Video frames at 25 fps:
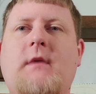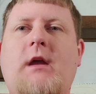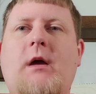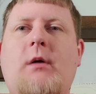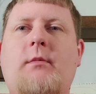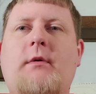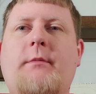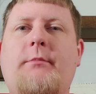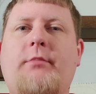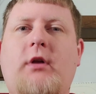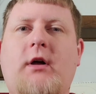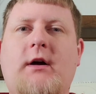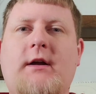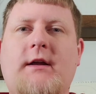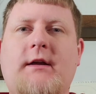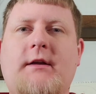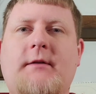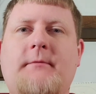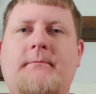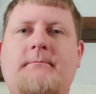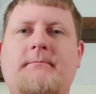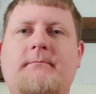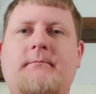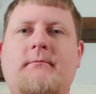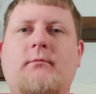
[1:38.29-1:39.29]
and we plug
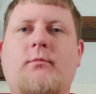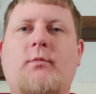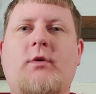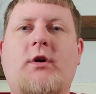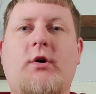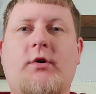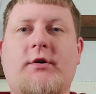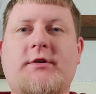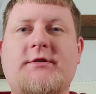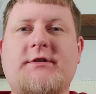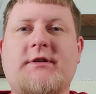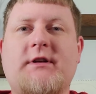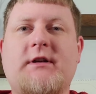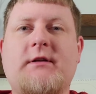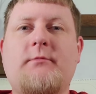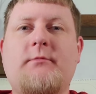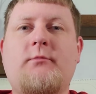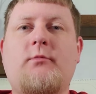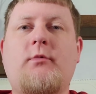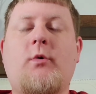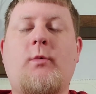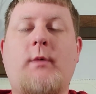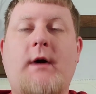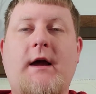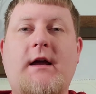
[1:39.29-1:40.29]
in, we go to sleep,
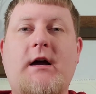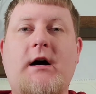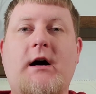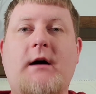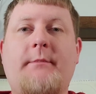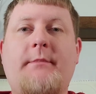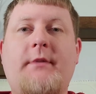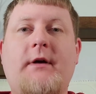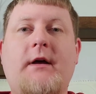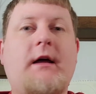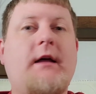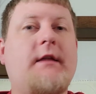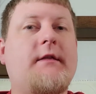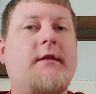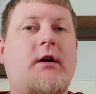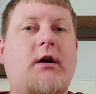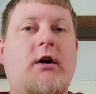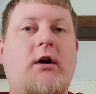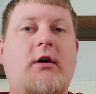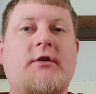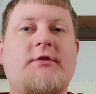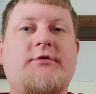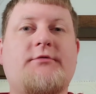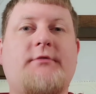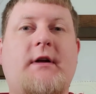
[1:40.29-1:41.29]
we wake up, and the
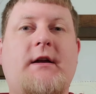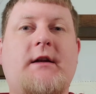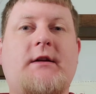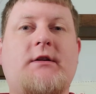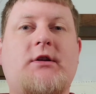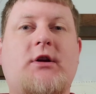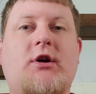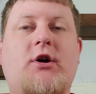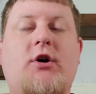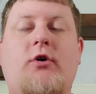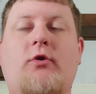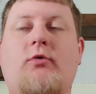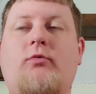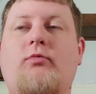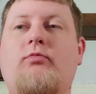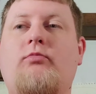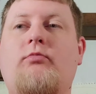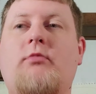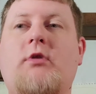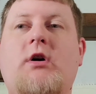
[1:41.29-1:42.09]
car is ready to go.